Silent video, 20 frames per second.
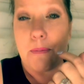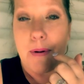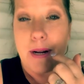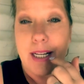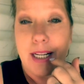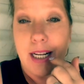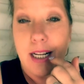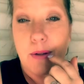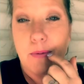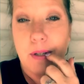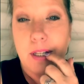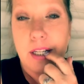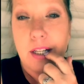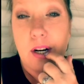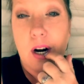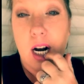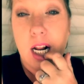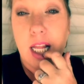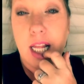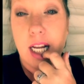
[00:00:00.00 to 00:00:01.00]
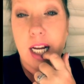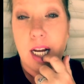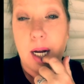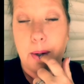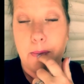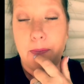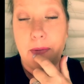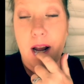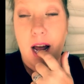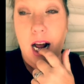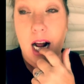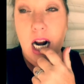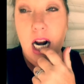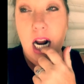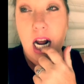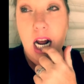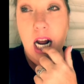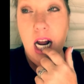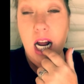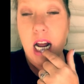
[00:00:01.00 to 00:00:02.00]
my teeth would start at the gum line
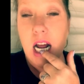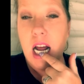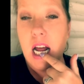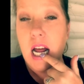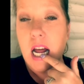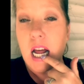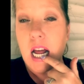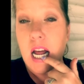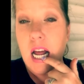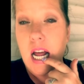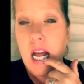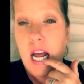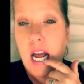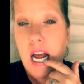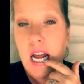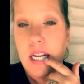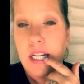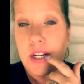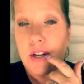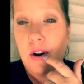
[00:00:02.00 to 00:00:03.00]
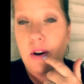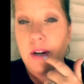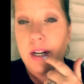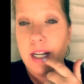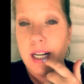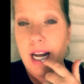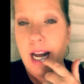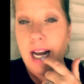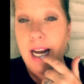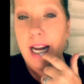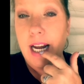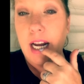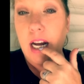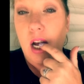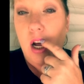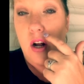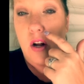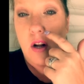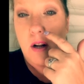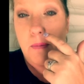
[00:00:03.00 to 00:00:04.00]
and start decaying
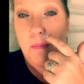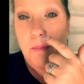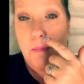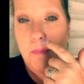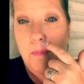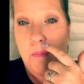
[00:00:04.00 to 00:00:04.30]
up.